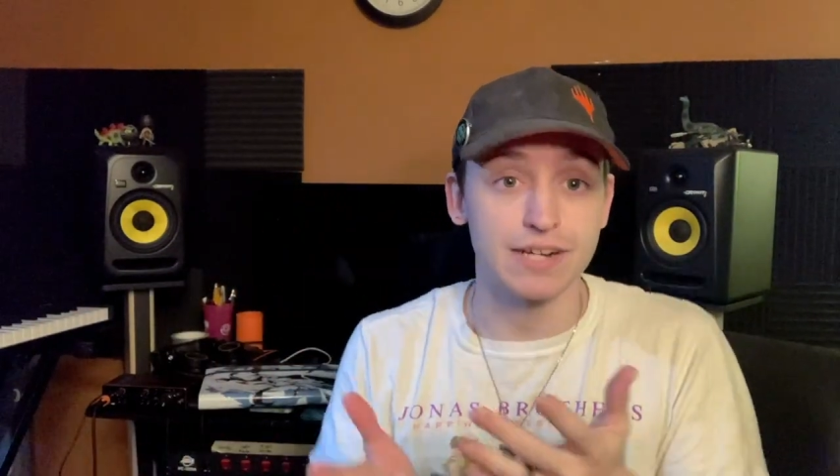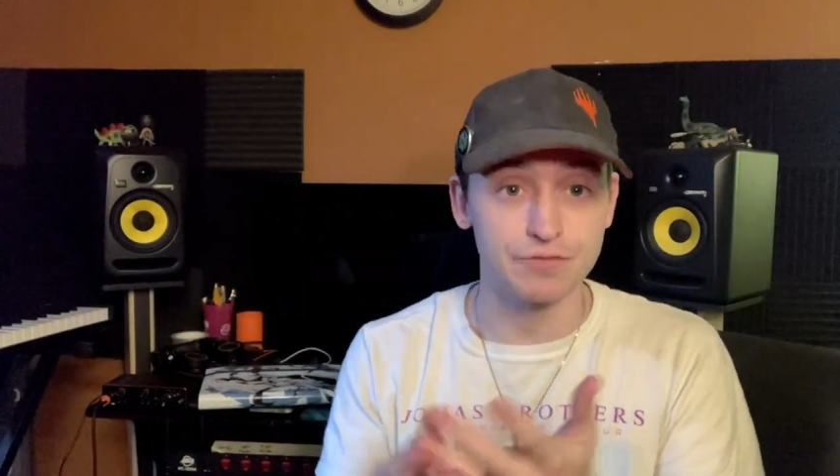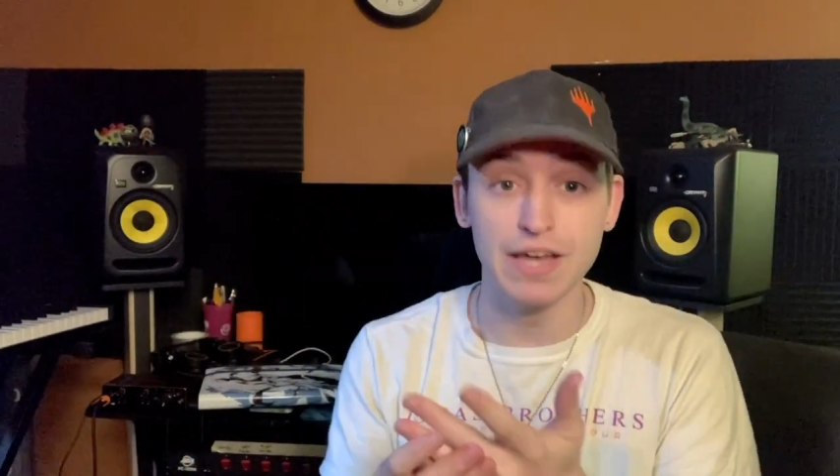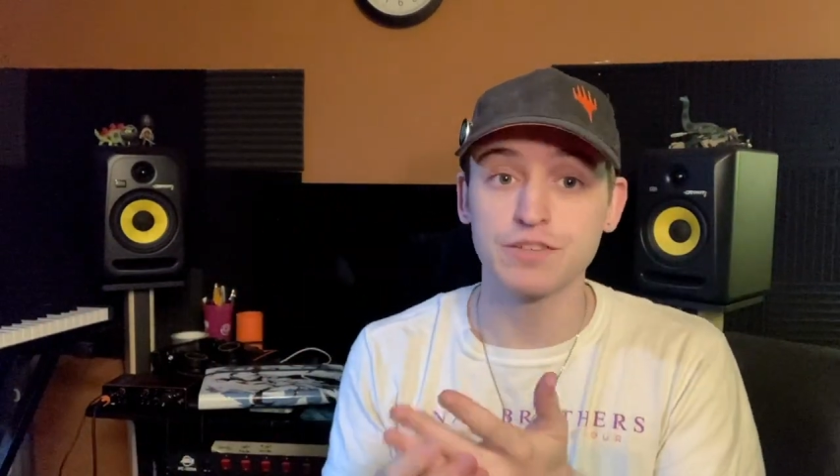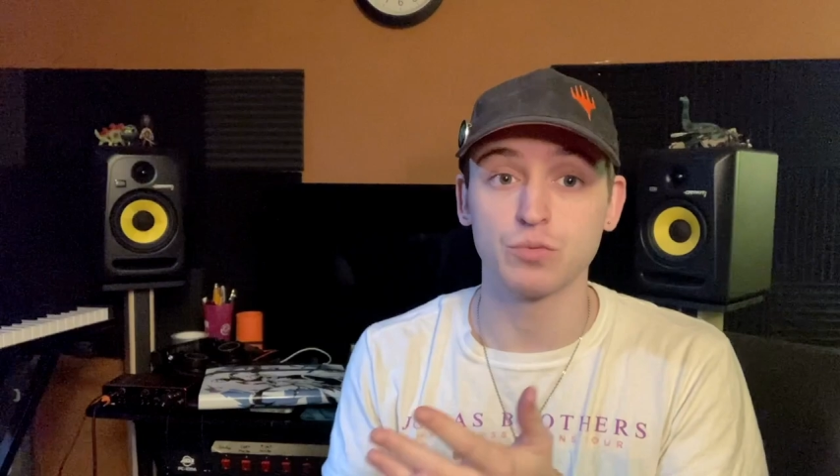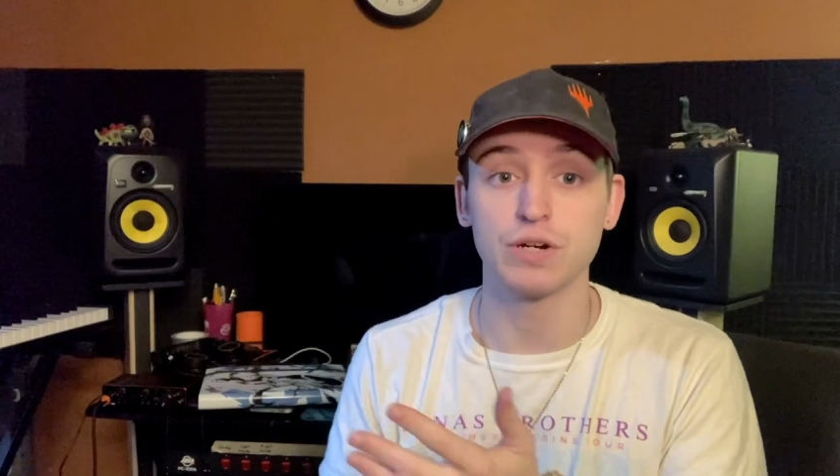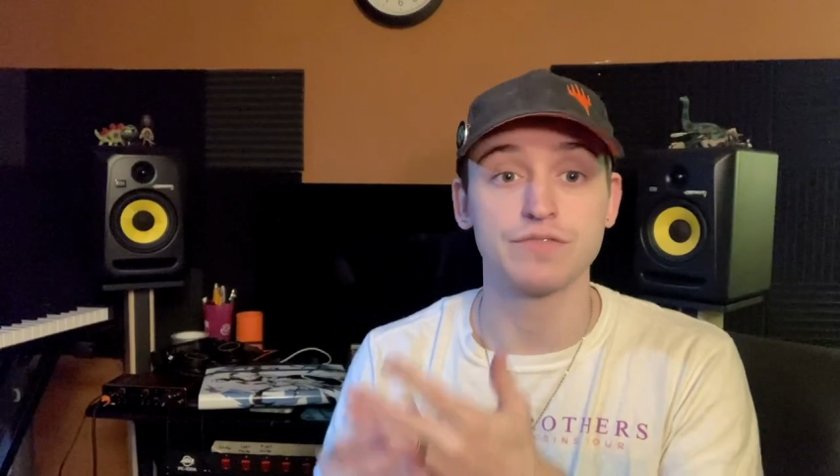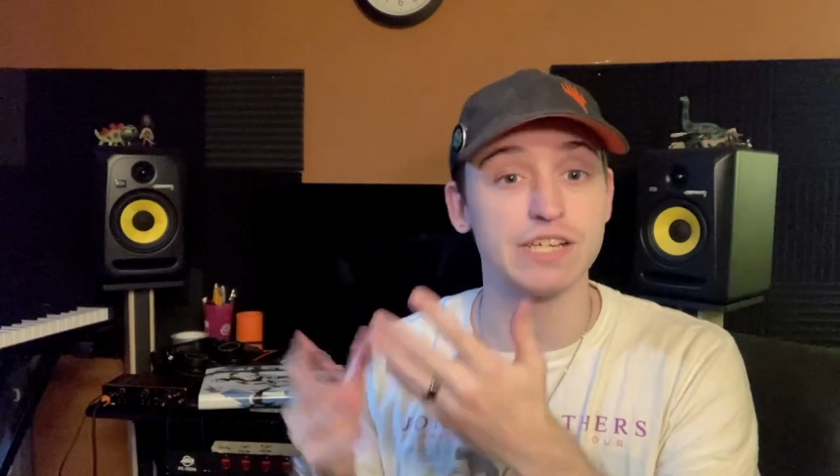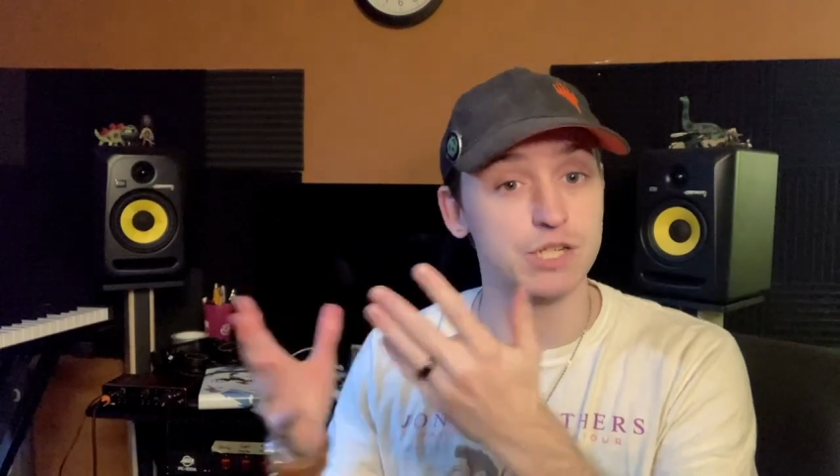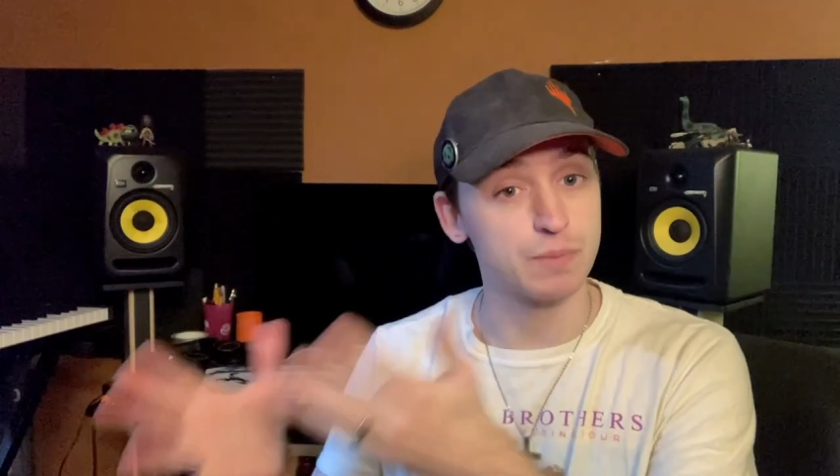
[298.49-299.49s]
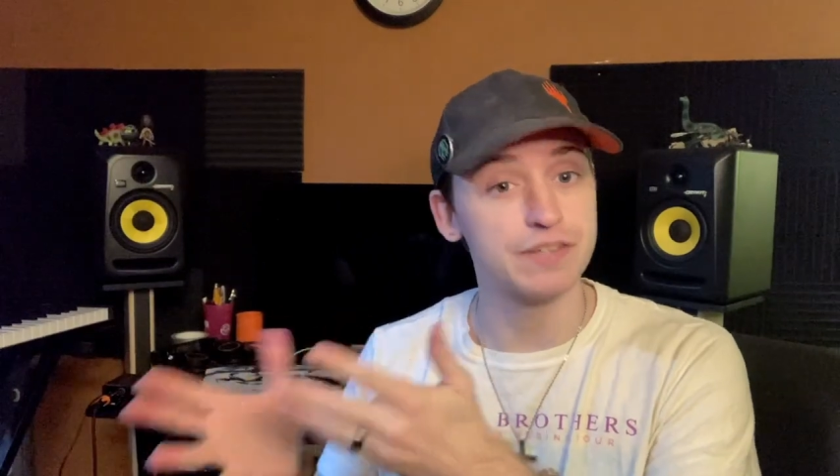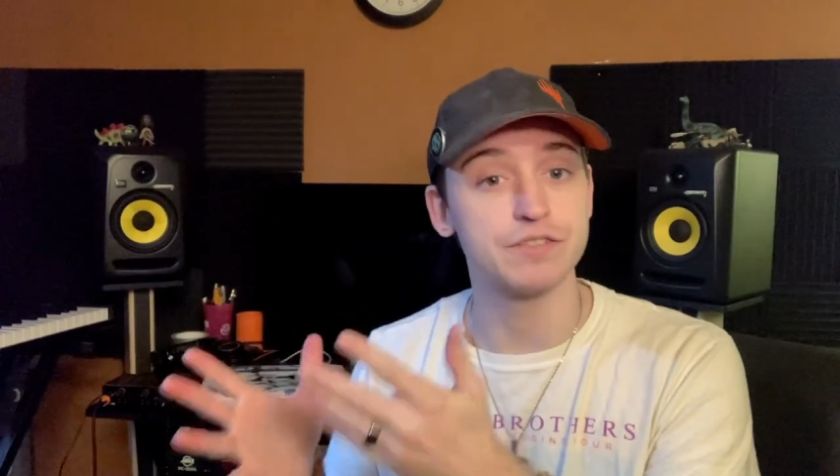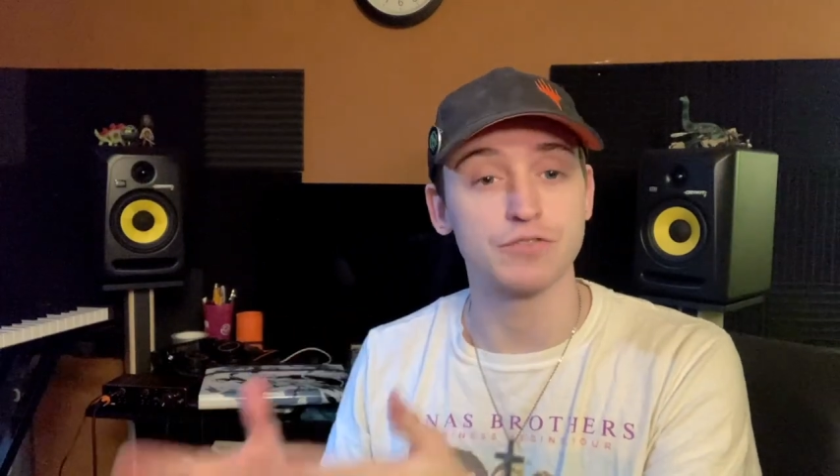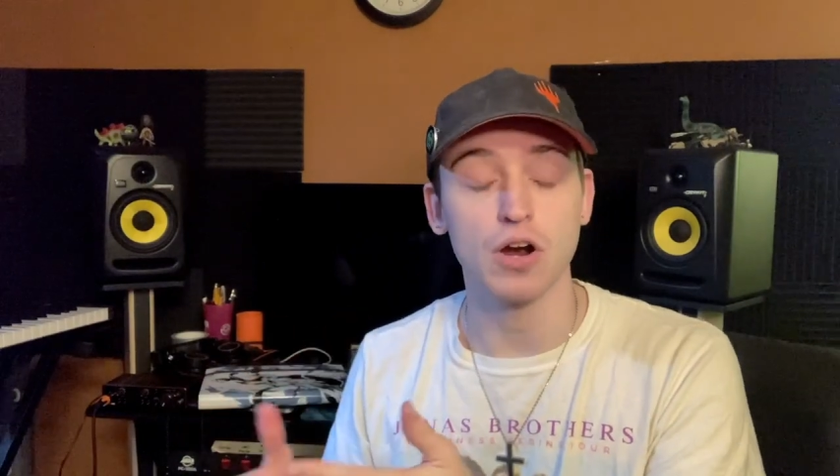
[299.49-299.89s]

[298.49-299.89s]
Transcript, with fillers: And if that's one of the expensive